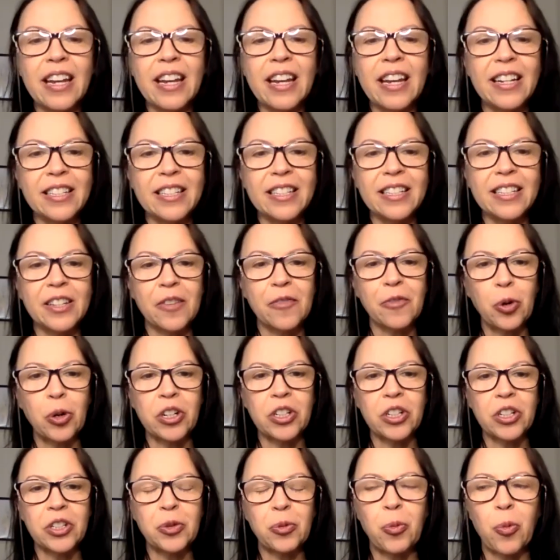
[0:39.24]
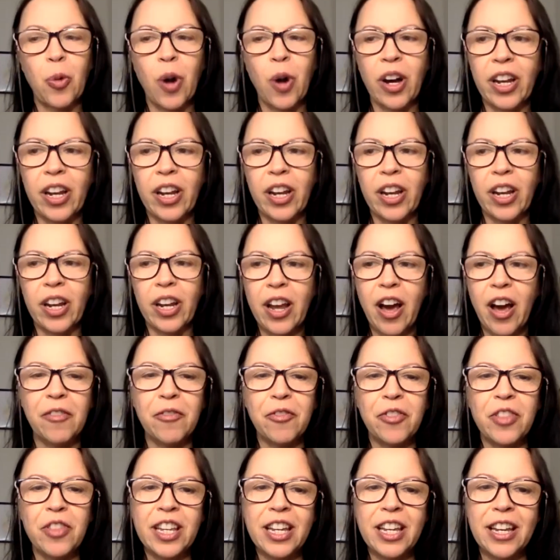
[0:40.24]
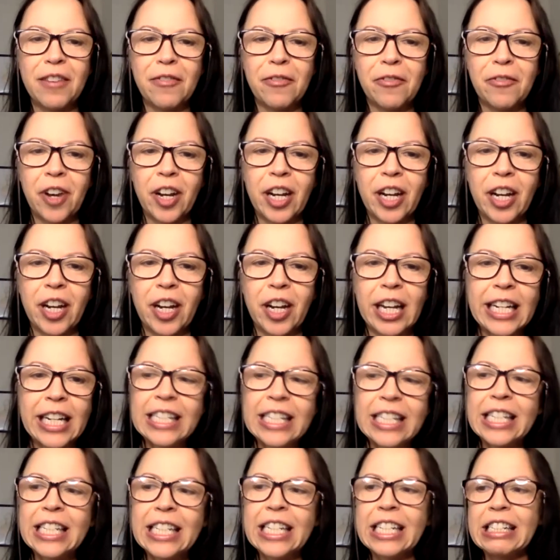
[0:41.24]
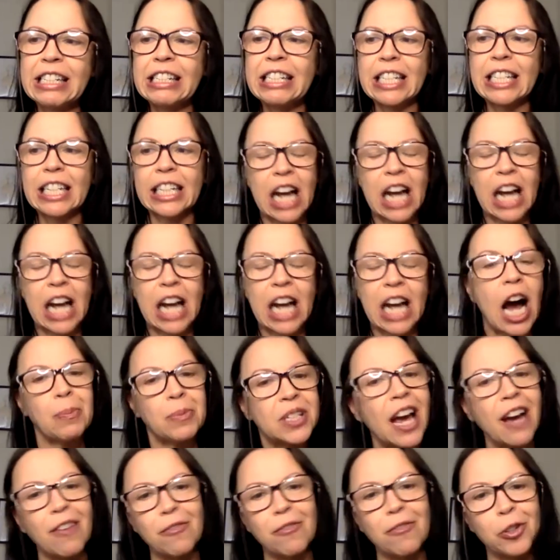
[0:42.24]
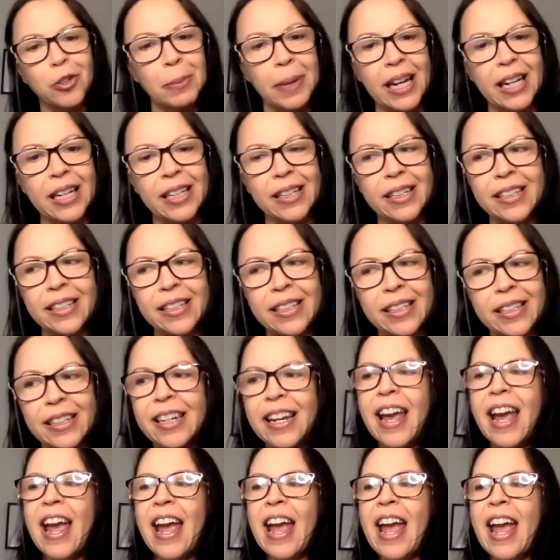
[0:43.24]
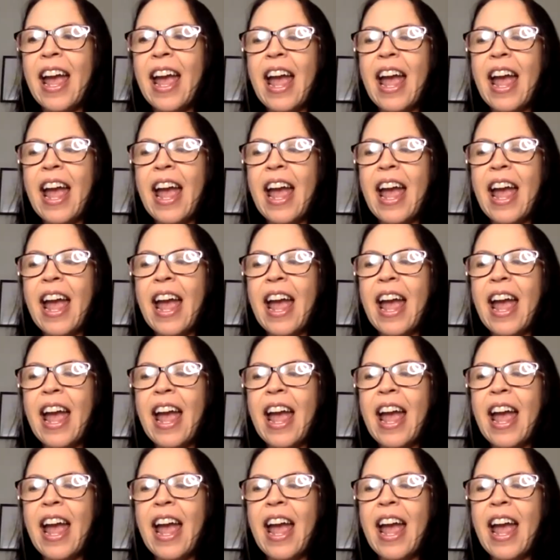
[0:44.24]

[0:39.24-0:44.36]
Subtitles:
It is, of course, one of the funniest sitcoms ever made,